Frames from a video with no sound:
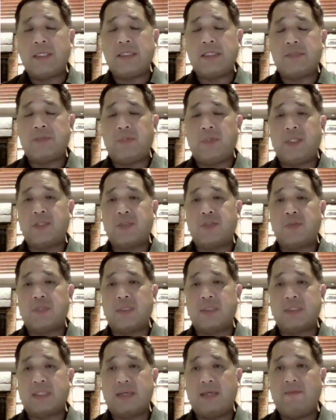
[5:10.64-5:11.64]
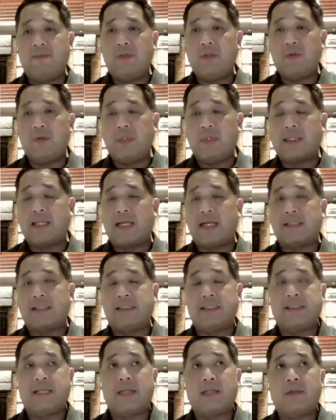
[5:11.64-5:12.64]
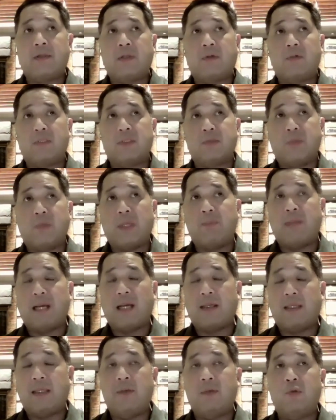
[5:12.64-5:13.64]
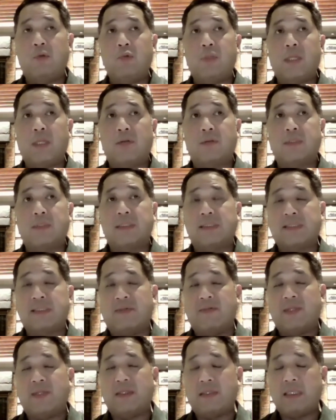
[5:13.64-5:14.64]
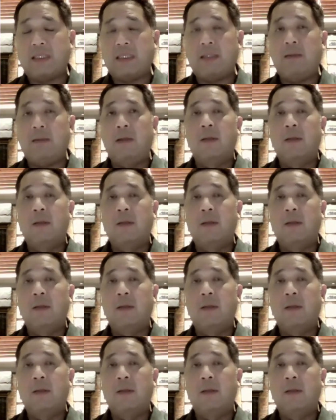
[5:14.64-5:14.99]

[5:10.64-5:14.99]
which was given to the taxi sector, was way back in 2017,